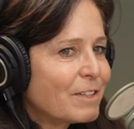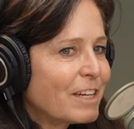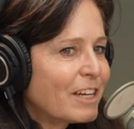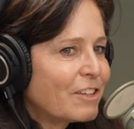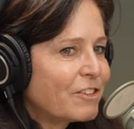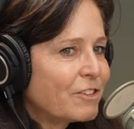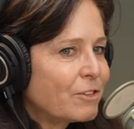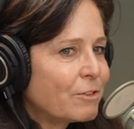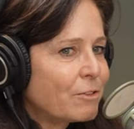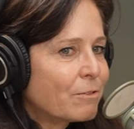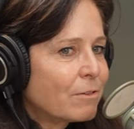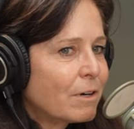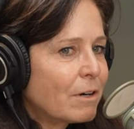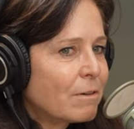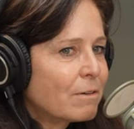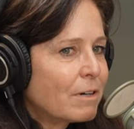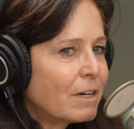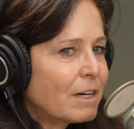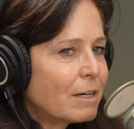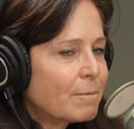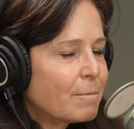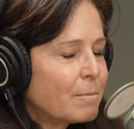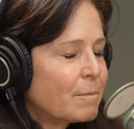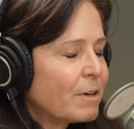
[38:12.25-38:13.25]
as you grow
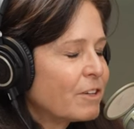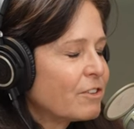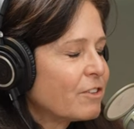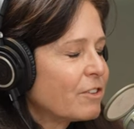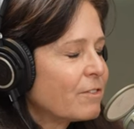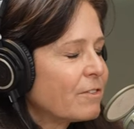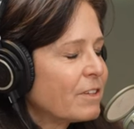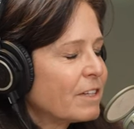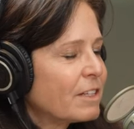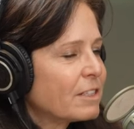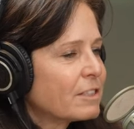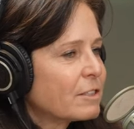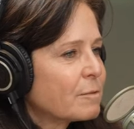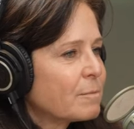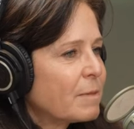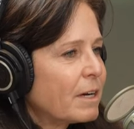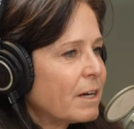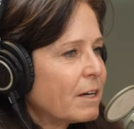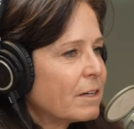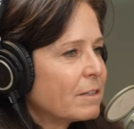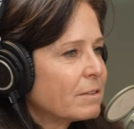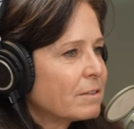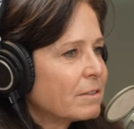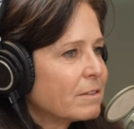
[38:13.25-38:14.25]
up, much of it is
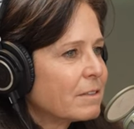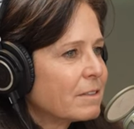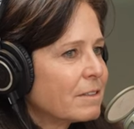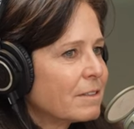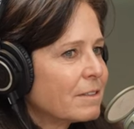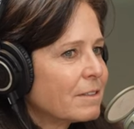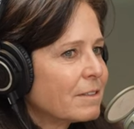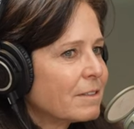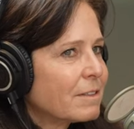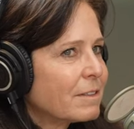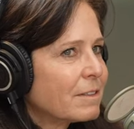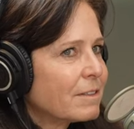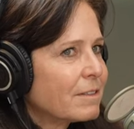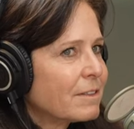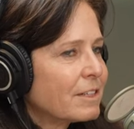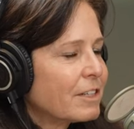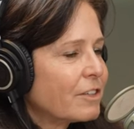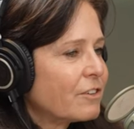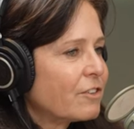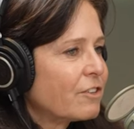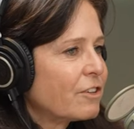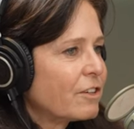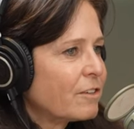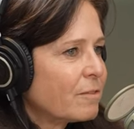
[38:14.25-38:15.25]
about
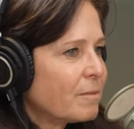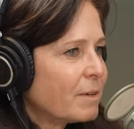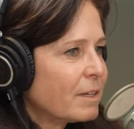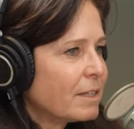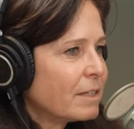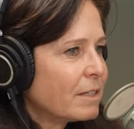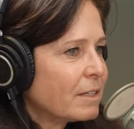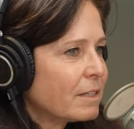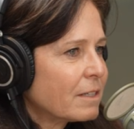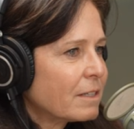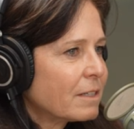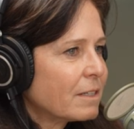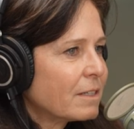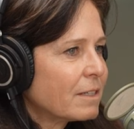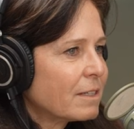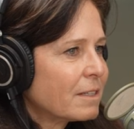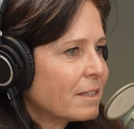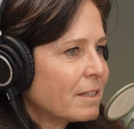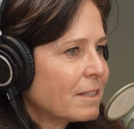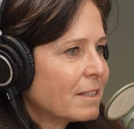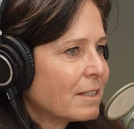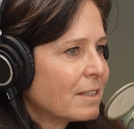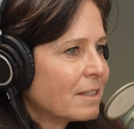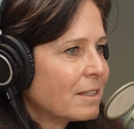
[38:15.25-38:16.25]
the achievement,
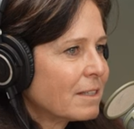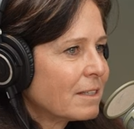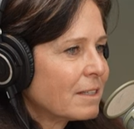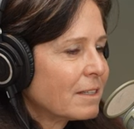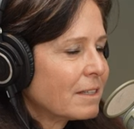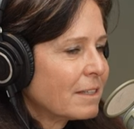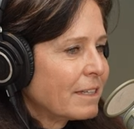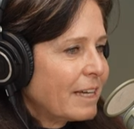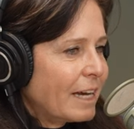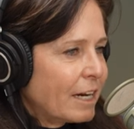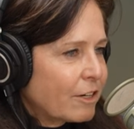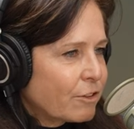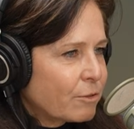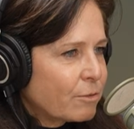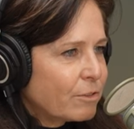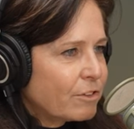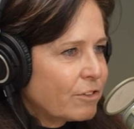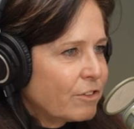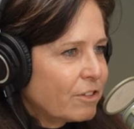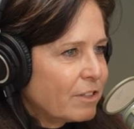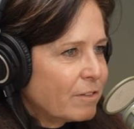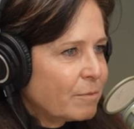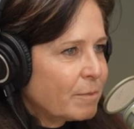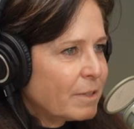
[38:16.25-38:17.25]
the actual
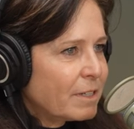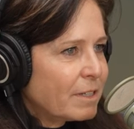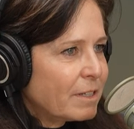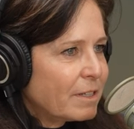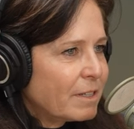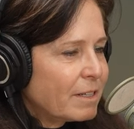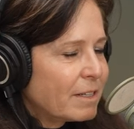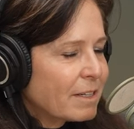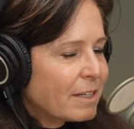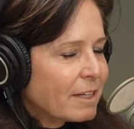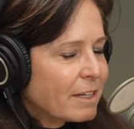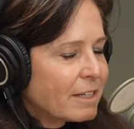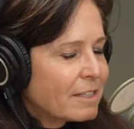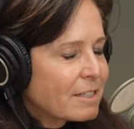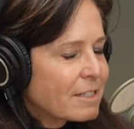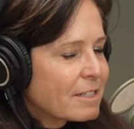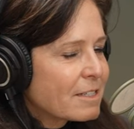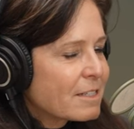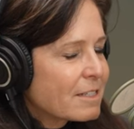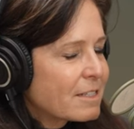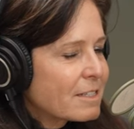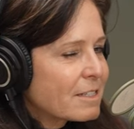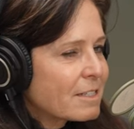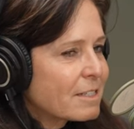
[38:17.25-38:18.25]
achievement, and
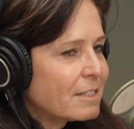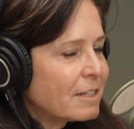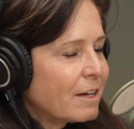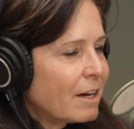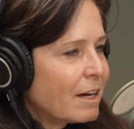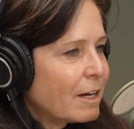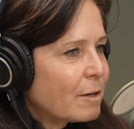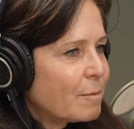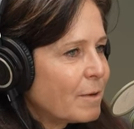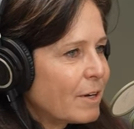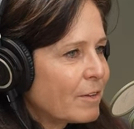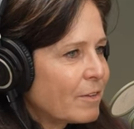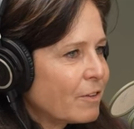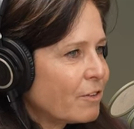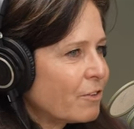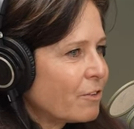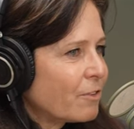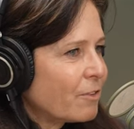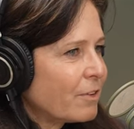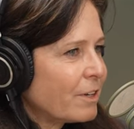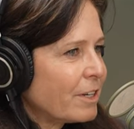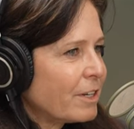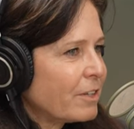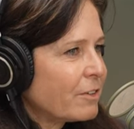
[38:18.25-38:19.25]
it's not about the
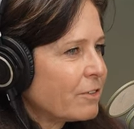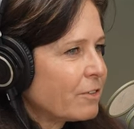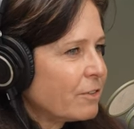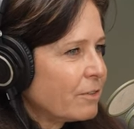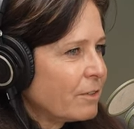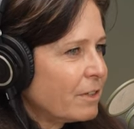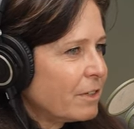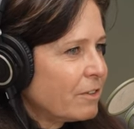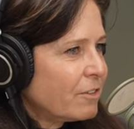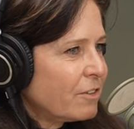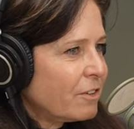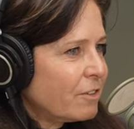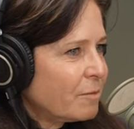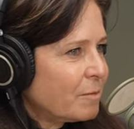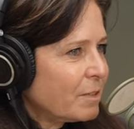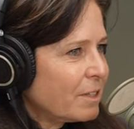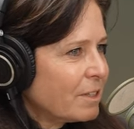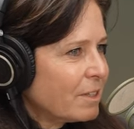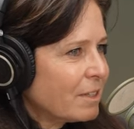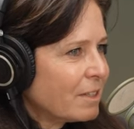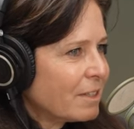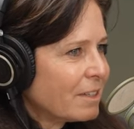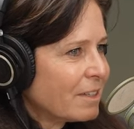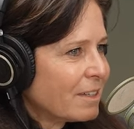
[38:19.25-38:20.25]
journey to the
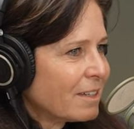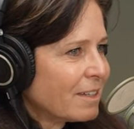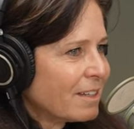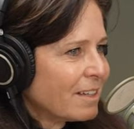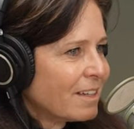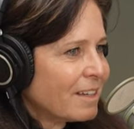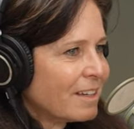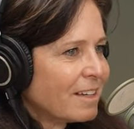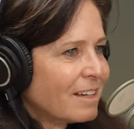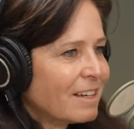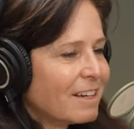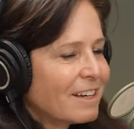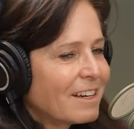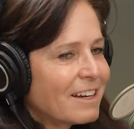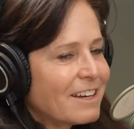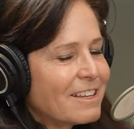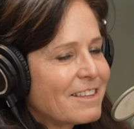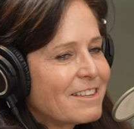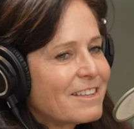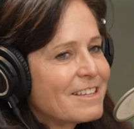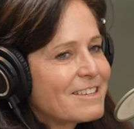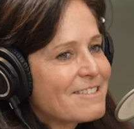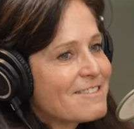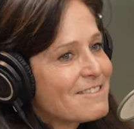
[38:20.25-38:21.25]
achievement. And I
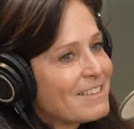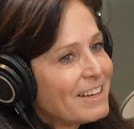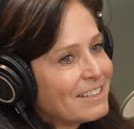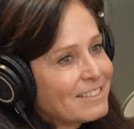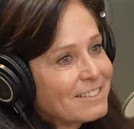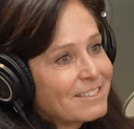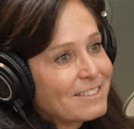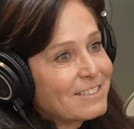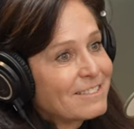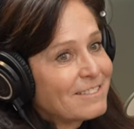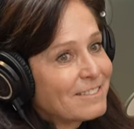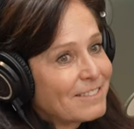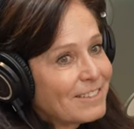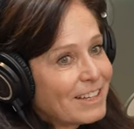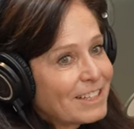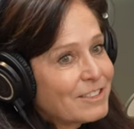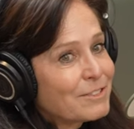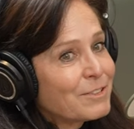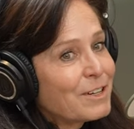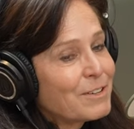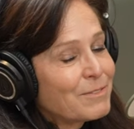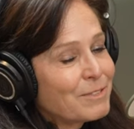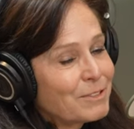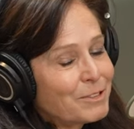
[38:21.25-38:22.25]
think that's
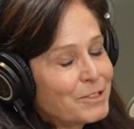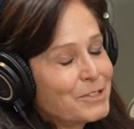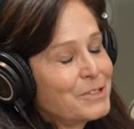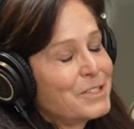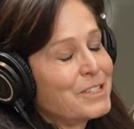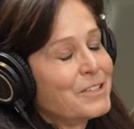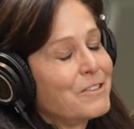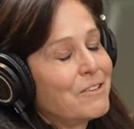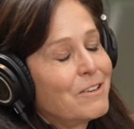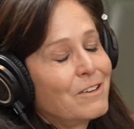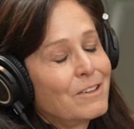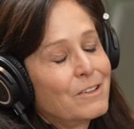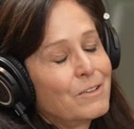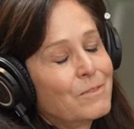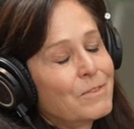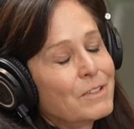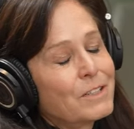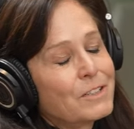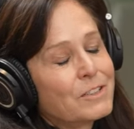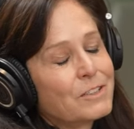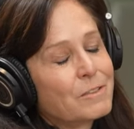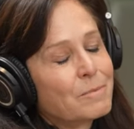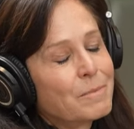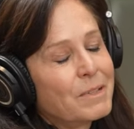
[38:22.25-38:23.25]
that's what I've learned in all of
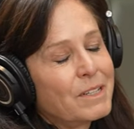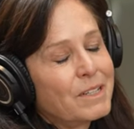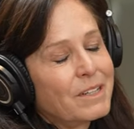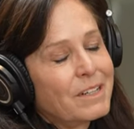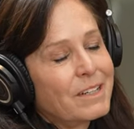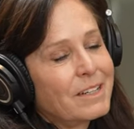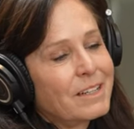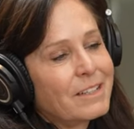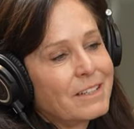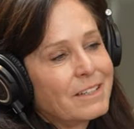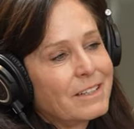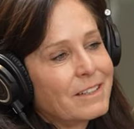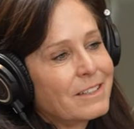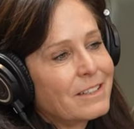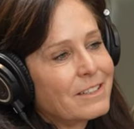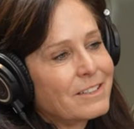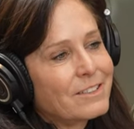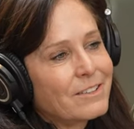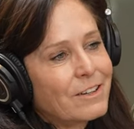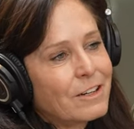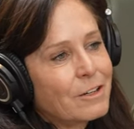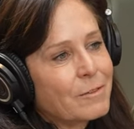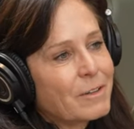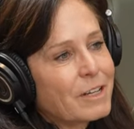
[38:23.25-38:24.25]
this being in
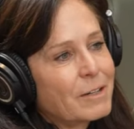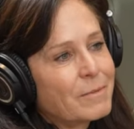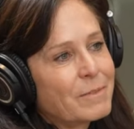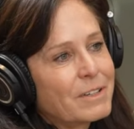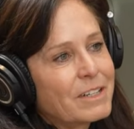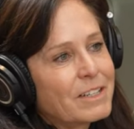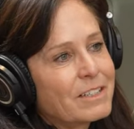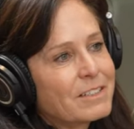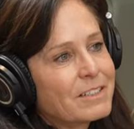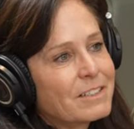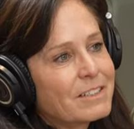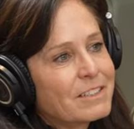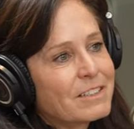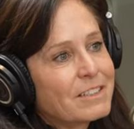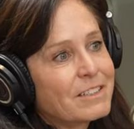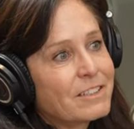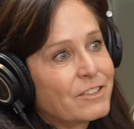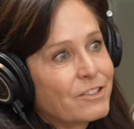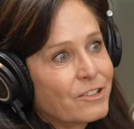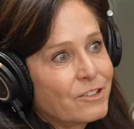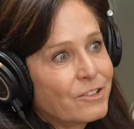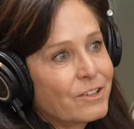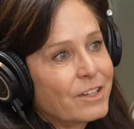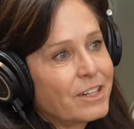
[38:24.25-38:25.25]
these startup companies. It's
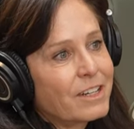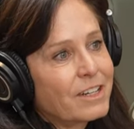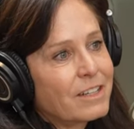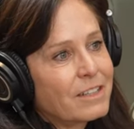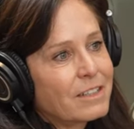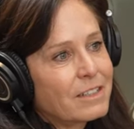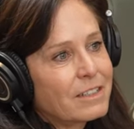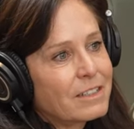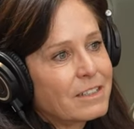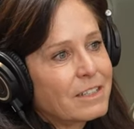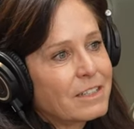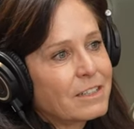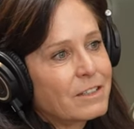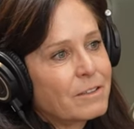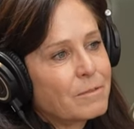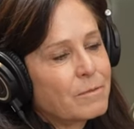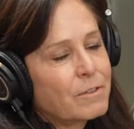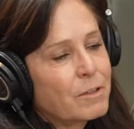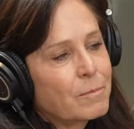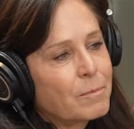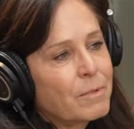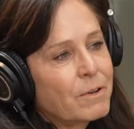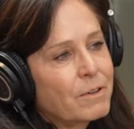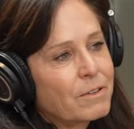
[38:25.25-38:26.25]
the journey, like the,
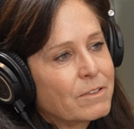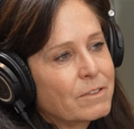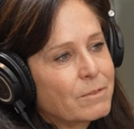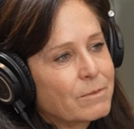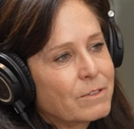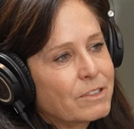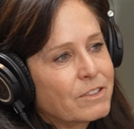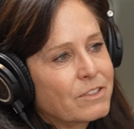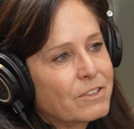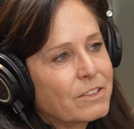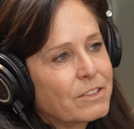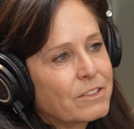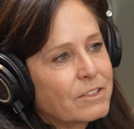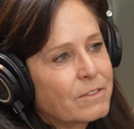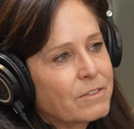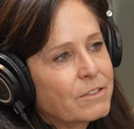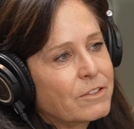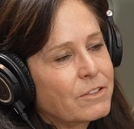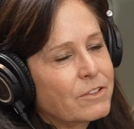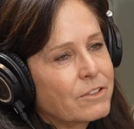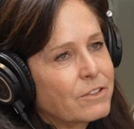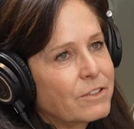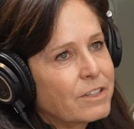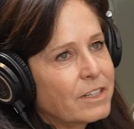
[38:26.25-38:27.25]
the part, the richness of
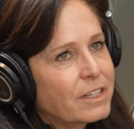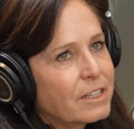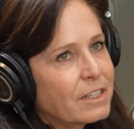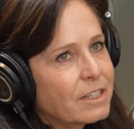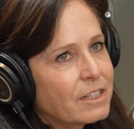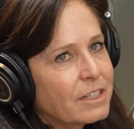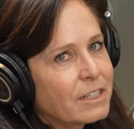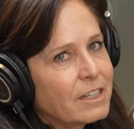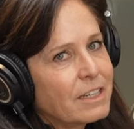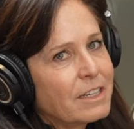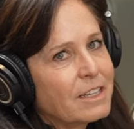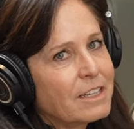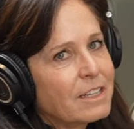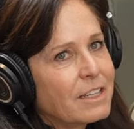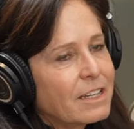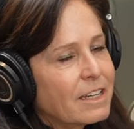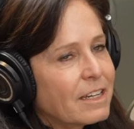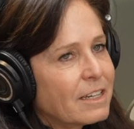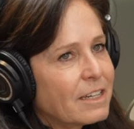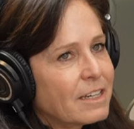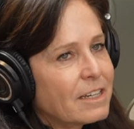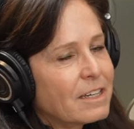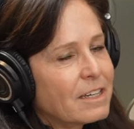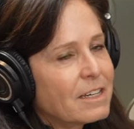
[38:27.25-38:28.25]
the journey, and and
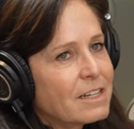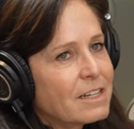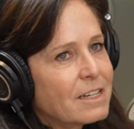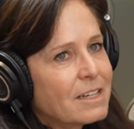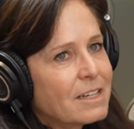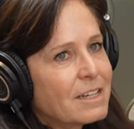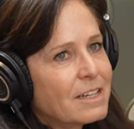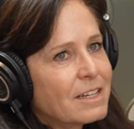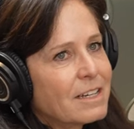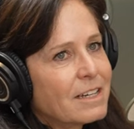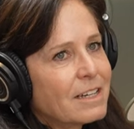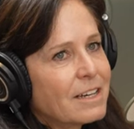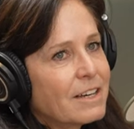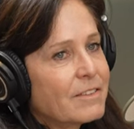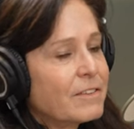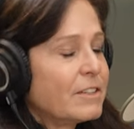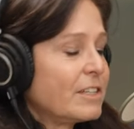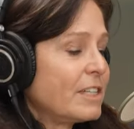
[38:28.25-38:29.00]
they, and